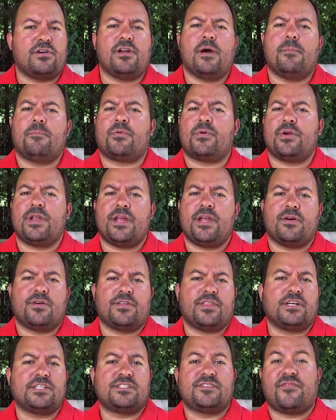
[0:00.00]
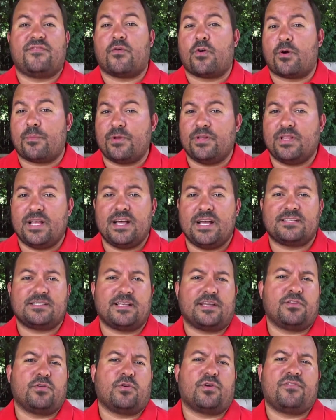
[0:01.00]
numbering or does formulas
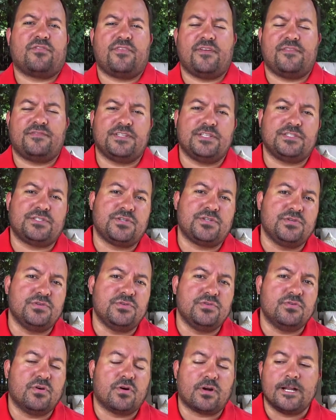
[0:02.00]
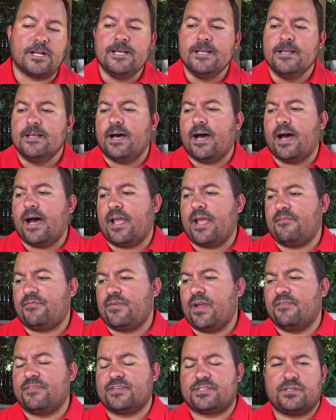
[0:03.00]
like North 52, or if
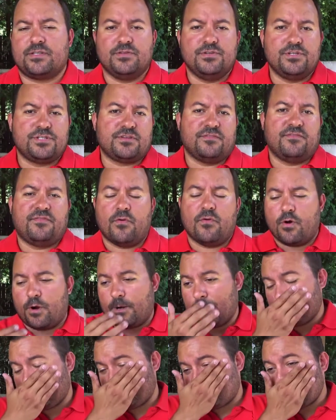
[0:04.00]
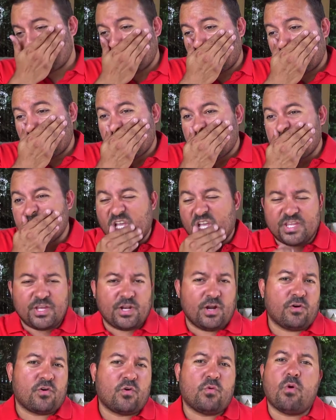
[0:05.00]
you have a solution for
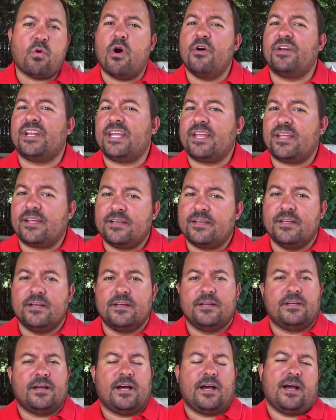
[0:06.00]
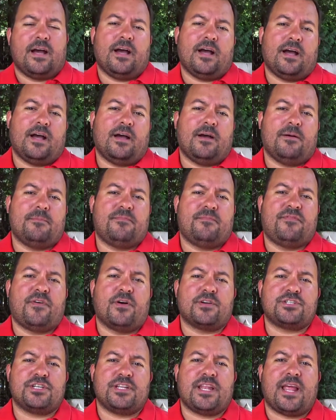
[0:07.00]
quoting
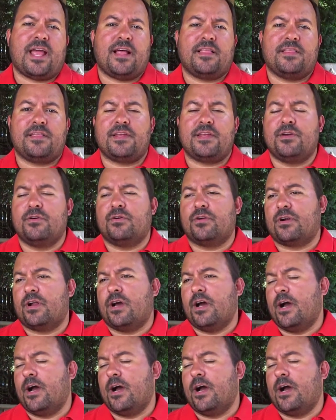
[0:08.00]
functionality, or